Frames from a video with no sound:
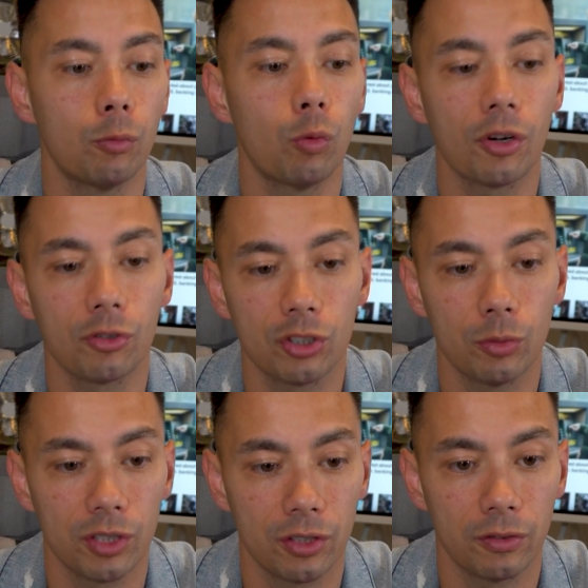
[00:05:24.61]
one or two
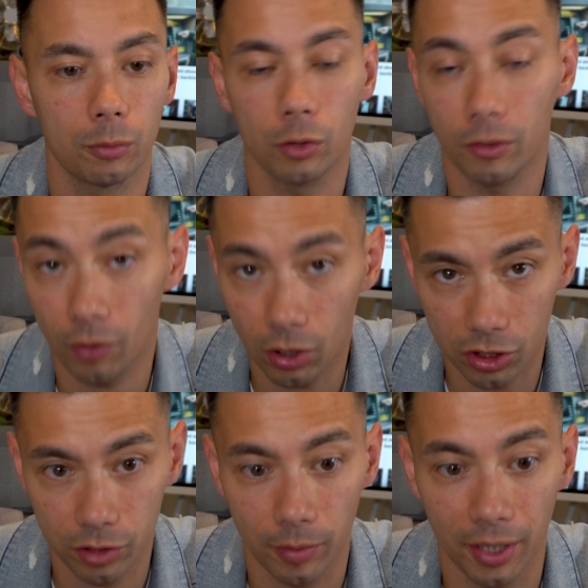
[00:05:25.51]
which would have lost
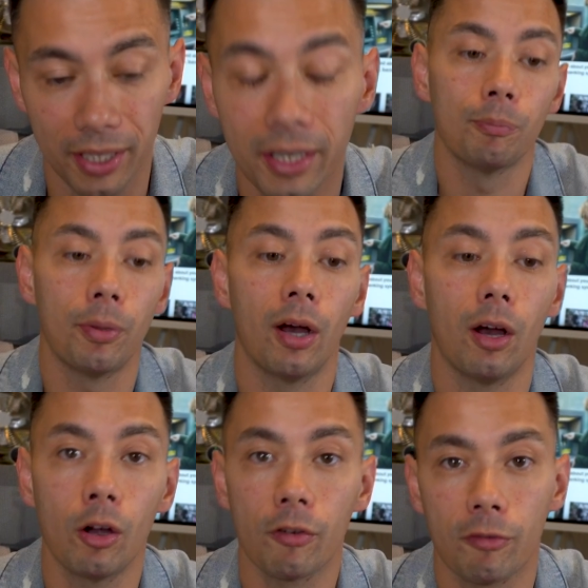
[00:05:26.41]
you money, but
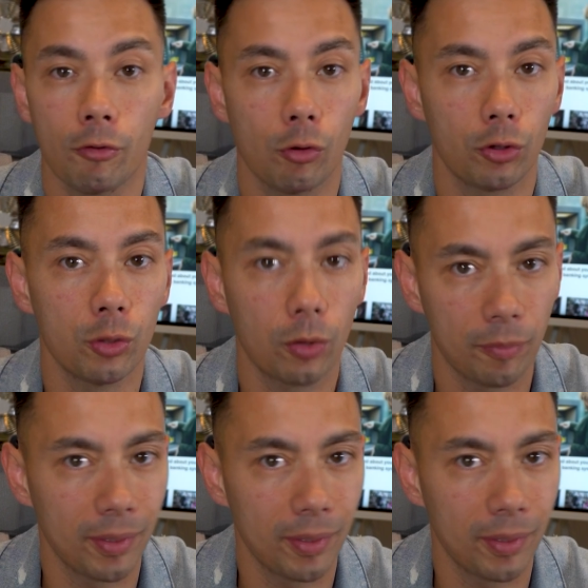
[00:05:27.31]
overall you would have